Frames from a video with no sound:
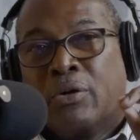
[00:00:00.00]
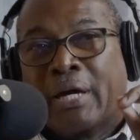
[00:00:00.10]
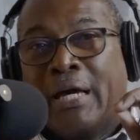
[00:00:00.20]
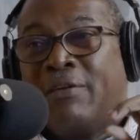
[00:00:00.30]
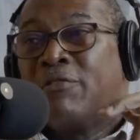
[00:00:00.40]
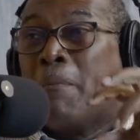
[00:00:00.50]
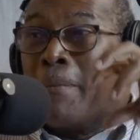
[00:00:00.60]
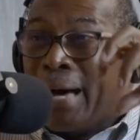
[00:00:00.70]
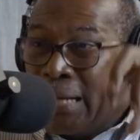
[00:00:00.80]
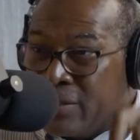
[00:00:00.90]
You can't
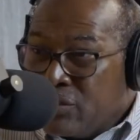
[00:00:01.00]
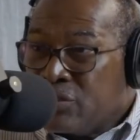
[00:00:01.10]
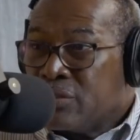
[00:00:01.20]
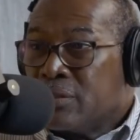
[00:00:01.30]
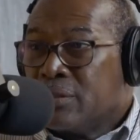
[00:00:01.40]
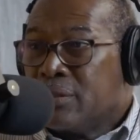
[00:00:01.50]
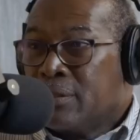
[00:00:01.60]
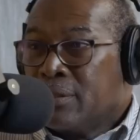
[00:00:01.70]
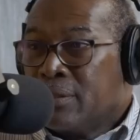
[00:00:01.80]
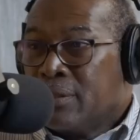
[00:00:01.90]
even manage
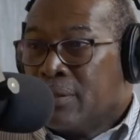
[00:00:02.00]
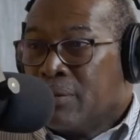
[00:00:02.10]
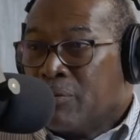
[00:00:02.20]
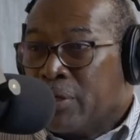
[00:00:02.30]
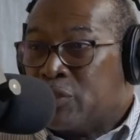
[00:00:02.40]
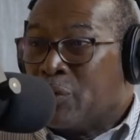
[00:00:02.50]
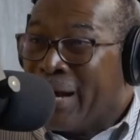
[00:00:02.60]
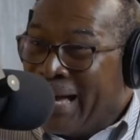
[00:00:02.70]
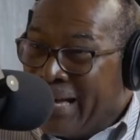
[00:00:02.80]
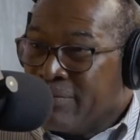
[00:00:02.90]
what you
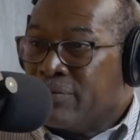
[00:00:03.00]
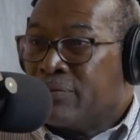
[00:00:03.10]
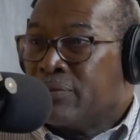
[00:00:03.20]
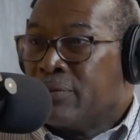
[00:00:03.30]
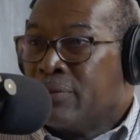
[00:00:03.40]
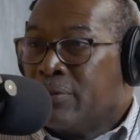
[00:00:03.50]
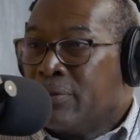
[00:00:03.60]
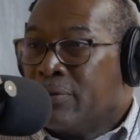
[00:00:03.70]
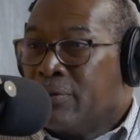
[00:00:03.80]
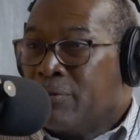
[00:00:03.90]
have,
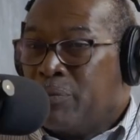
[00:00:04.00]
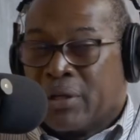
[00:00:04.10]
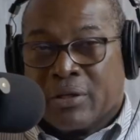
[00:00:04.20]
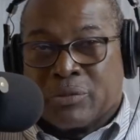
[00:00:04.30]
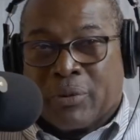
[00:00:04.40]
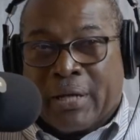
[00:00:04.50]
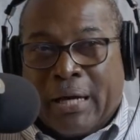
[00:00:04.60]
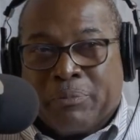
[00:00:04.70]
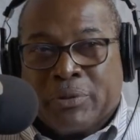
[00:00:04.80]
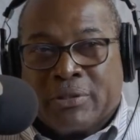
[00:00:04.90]
because what
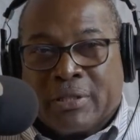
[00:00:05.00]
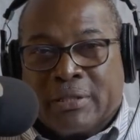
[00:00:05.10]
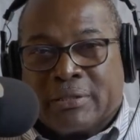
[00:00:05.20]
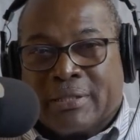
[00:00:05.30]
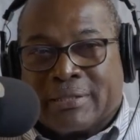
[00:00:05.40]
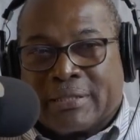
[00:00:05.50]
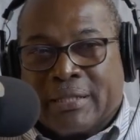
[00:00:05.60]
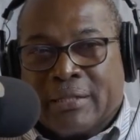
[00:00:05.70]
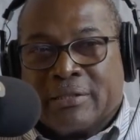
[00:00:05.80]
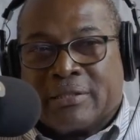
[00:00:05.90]
happens is the
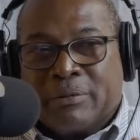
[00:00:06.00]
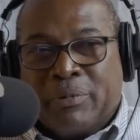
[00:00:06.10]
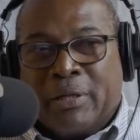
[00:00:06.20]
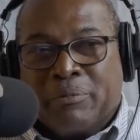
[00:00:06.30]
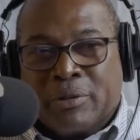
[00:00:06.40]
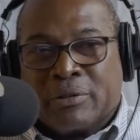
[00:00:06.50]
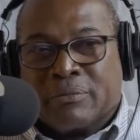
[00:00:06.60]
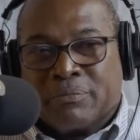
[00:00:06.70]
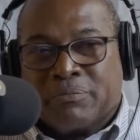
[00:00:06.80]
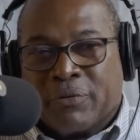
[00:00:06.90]
skills to be able
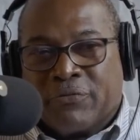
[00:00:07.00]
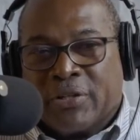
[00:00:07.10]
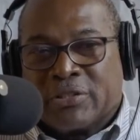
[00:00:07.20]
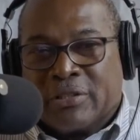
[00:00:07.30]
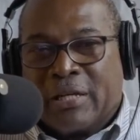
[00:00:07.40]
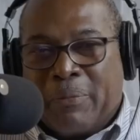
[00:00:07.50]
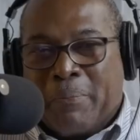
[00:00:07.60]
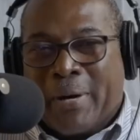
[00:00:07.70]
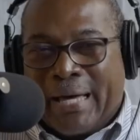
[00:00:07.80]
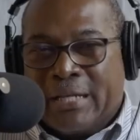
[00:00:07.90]
to professionally
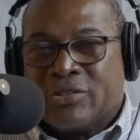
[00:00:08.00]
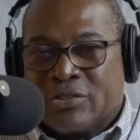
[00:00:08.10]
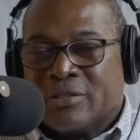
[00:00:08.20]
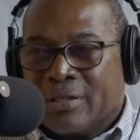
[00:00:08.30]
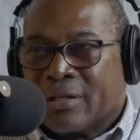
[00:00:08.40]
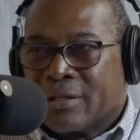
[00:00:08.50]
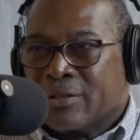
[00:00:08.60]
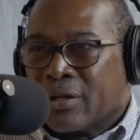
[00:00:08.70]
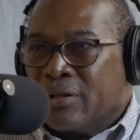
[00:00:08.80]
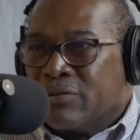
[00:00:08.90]
manage
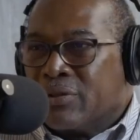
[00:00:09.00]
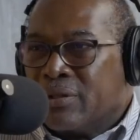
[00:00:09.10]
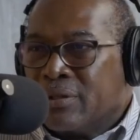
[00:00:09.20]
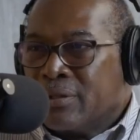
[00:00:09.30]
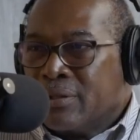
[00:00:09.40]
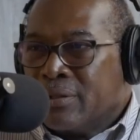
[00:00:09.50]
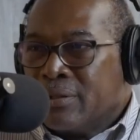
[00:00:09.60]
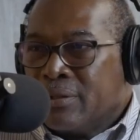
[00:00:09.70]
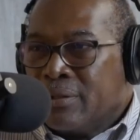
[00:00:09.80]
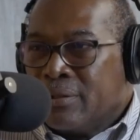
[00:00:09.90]
the country
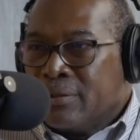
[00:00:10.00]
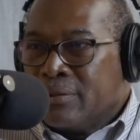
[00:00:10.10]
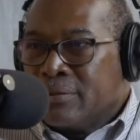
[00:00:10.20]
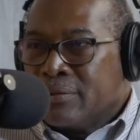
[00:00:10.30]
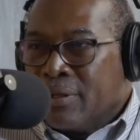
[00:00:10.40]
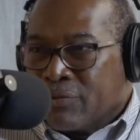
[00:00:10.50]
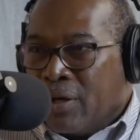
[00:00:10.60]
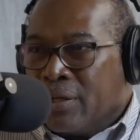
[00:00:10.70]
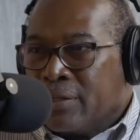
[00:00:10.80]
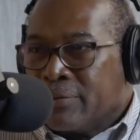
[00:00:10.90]
have
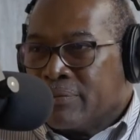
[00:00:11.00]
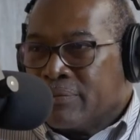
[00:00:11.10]
gone.